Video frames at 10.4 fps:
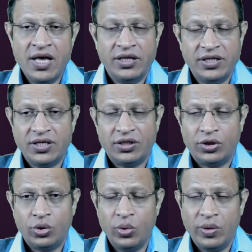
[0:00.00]
These are the
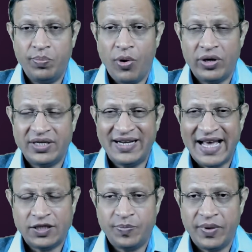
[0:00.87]
two important
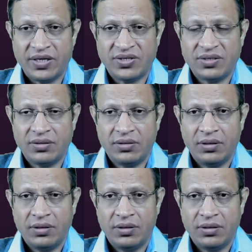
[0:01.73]
aspects